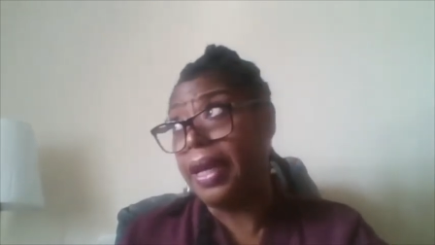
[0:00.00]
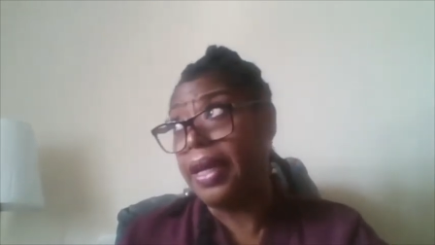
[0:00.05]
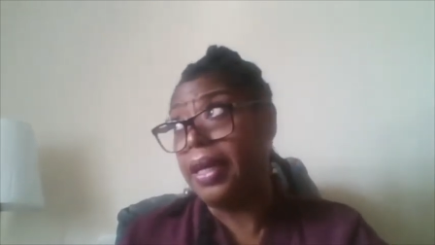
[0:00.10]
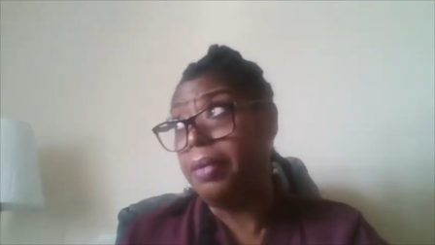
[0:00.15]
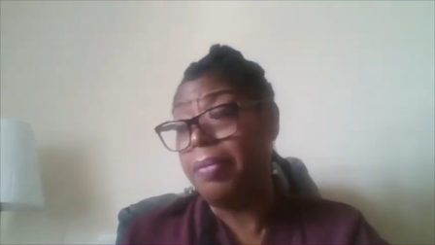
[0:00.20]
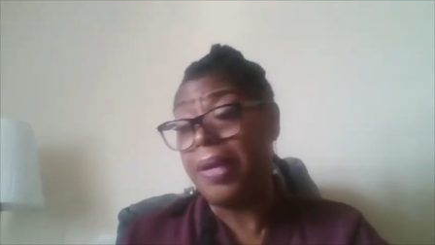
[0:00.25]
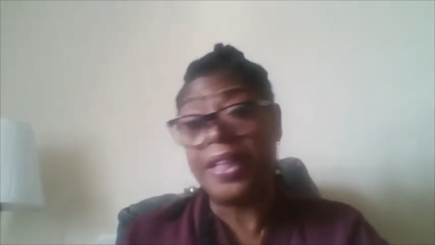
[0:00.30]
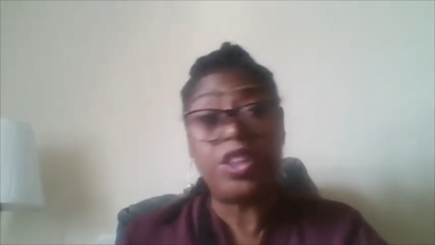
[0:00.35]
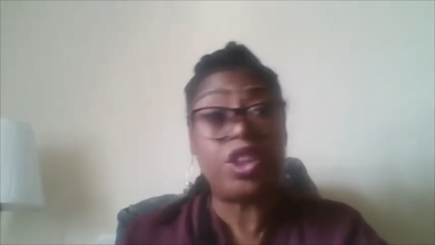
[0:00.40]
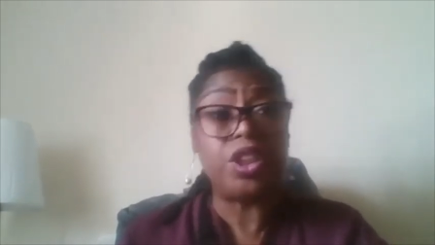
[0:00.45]
um,
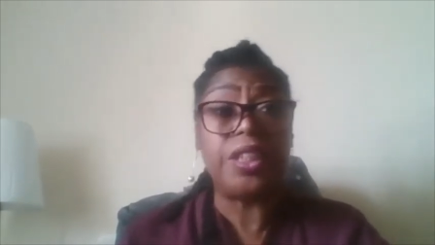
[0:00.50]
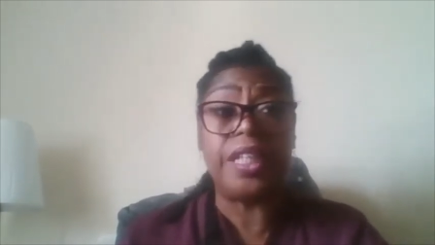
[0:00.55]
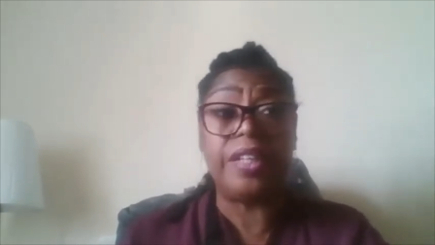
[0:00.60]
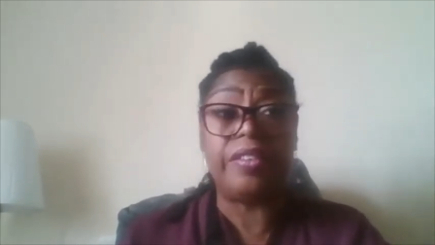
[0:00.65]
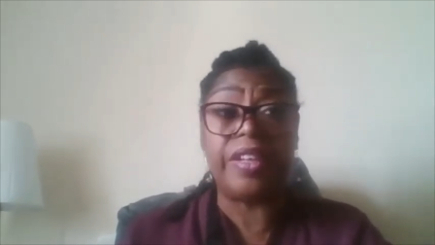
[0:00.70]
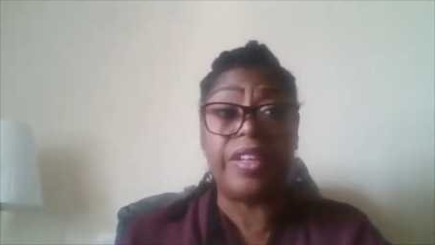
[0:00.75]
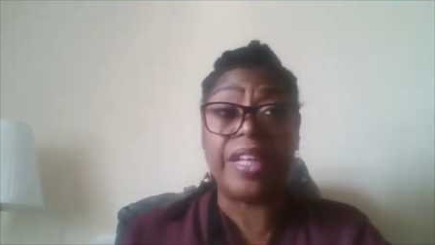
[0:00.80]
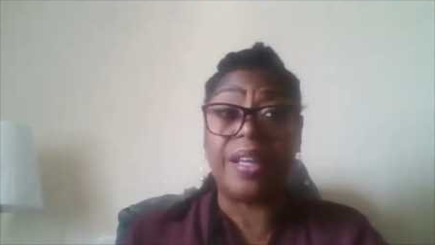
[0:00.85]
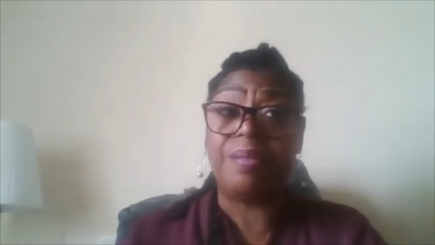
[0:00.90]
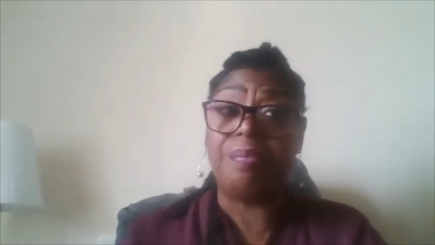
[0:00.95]

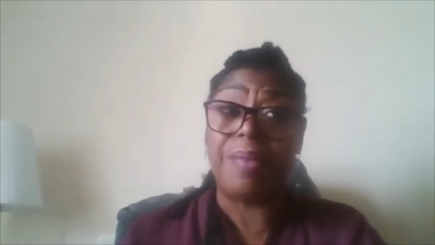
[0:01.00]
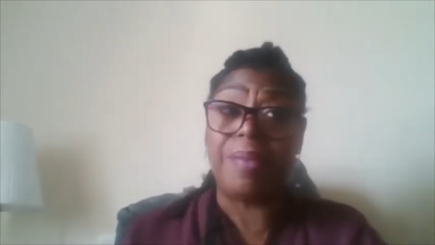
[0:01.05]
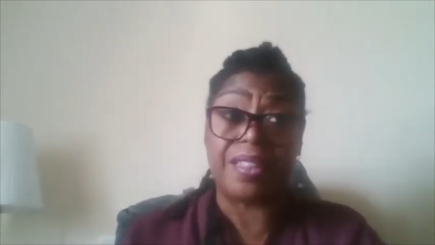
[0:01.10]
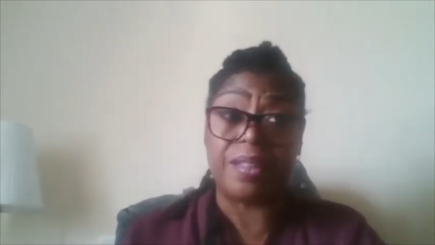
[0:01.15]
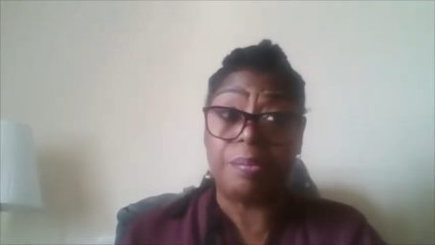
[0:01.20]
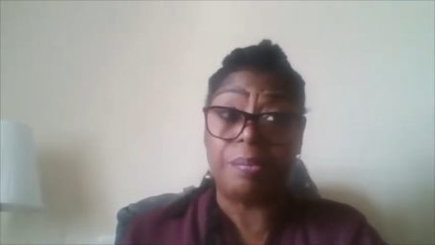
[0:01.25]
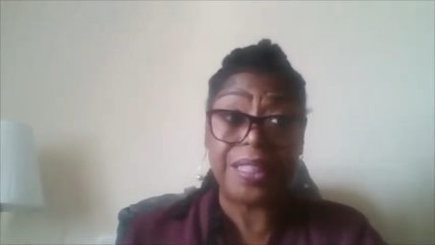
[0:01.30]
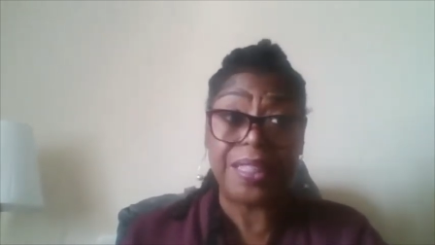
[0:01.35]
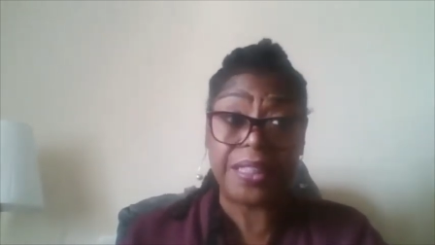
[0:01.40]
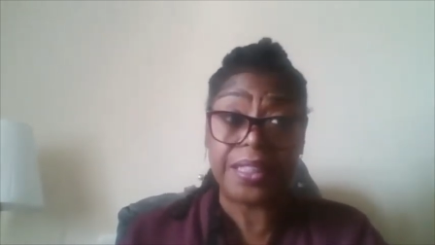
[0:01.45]
engineering, and
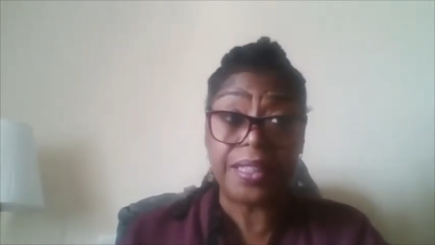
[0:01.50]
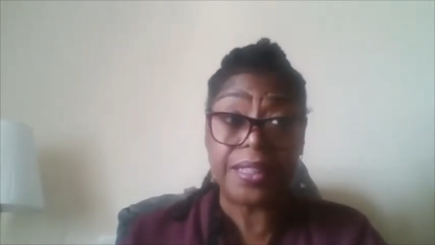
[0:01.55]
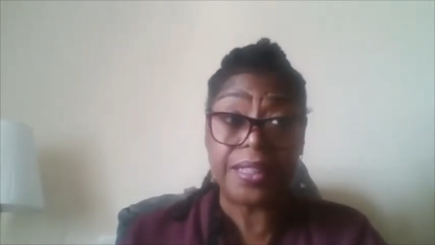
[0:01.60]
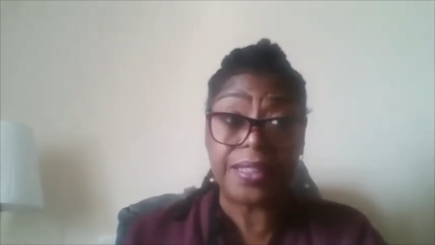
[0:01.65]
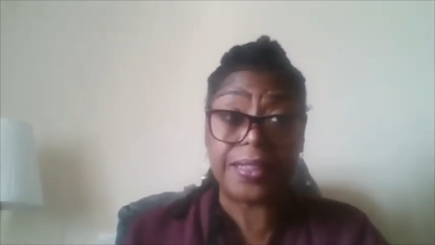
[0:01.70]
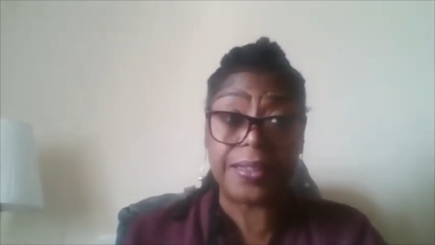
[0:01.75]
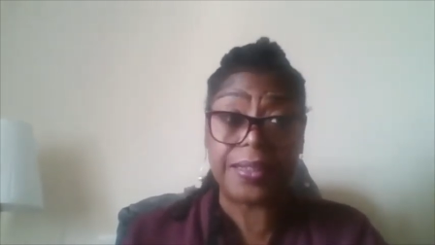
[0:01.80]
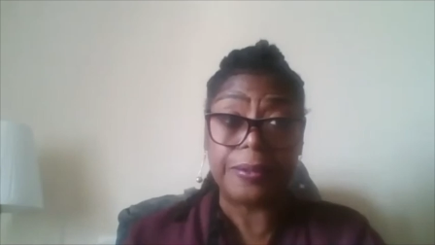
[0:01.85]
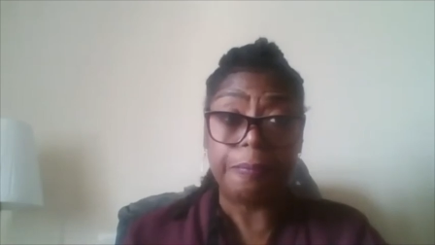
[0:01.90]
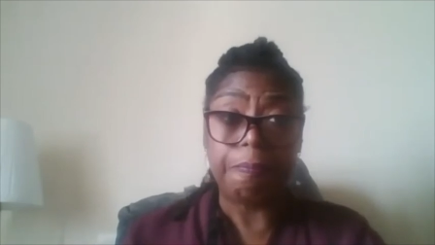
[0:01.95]

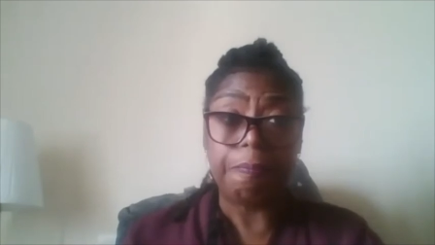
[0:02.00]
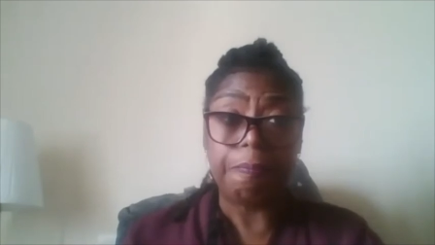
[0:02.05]
mathematics.